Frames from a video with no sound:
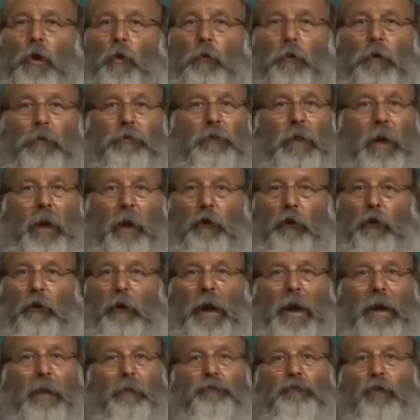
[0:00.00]

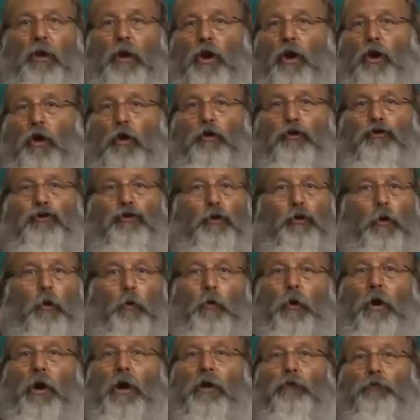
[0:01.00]
Karaites who
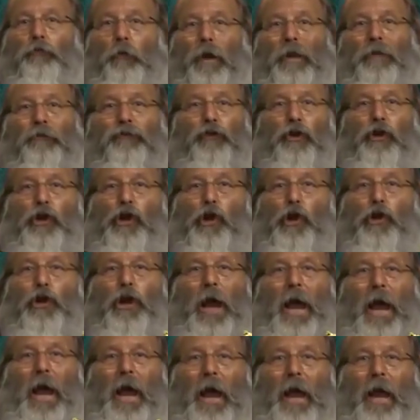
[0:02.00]
want to
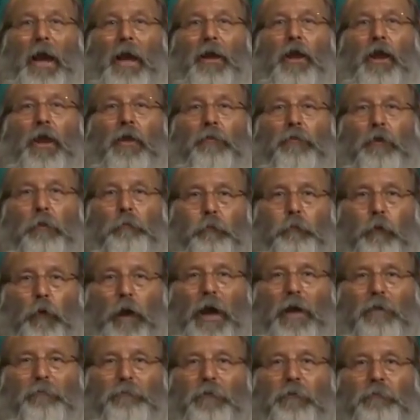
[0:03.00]
deny the
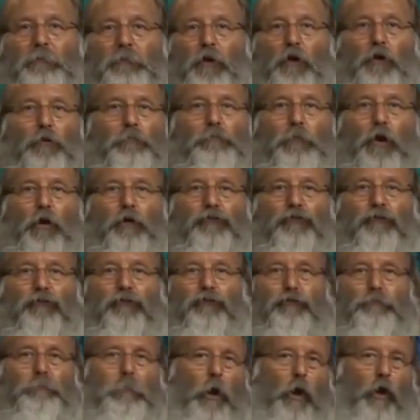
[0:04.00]
prophet of whom Moses
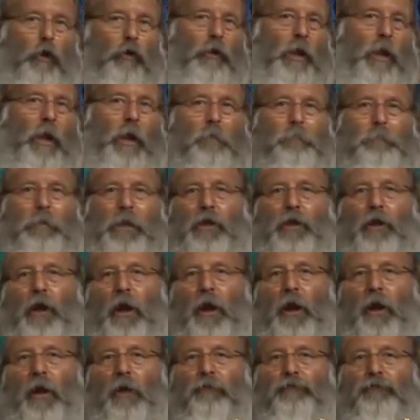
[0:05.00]
spoke
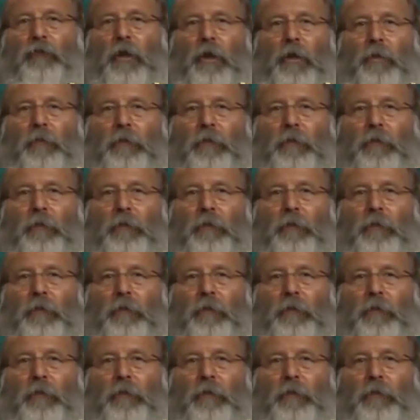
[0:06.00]
because